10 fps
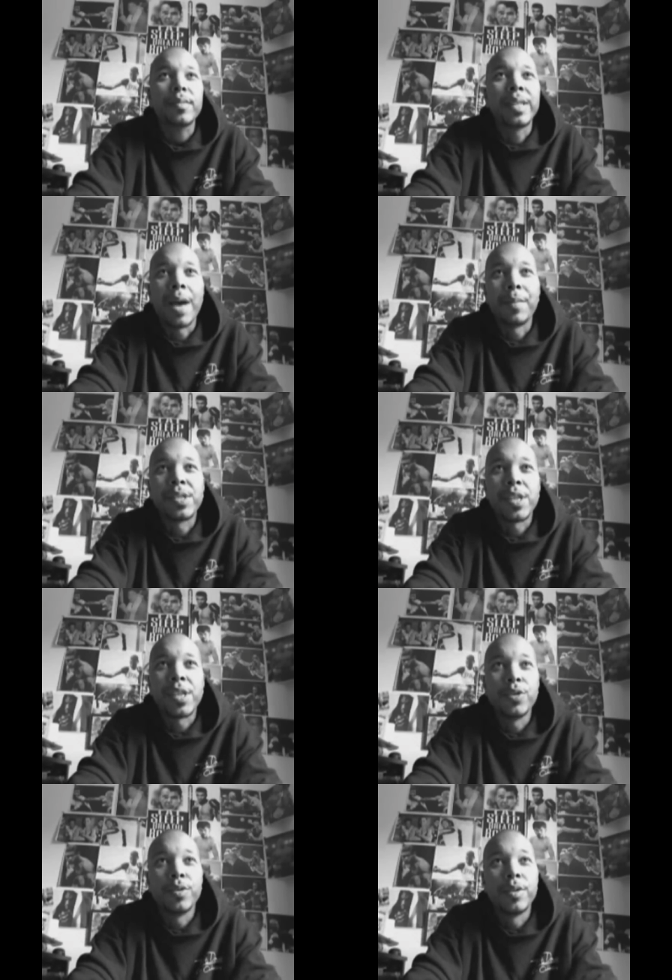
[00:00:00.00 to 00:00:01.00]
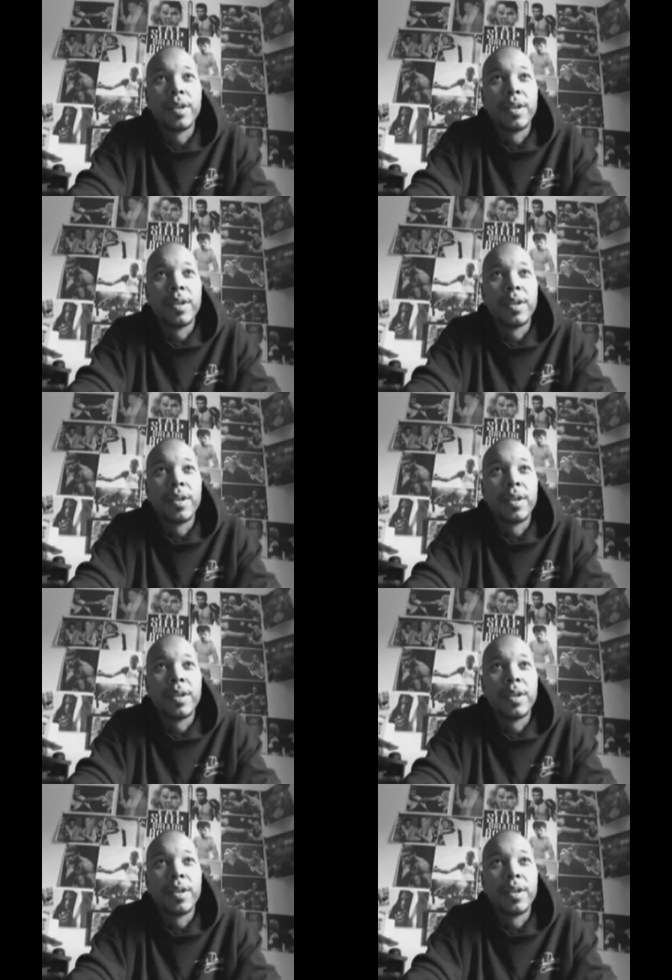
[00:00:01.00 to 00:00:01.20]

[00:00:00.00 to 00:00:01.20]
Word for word: Now I'm gonna tell you,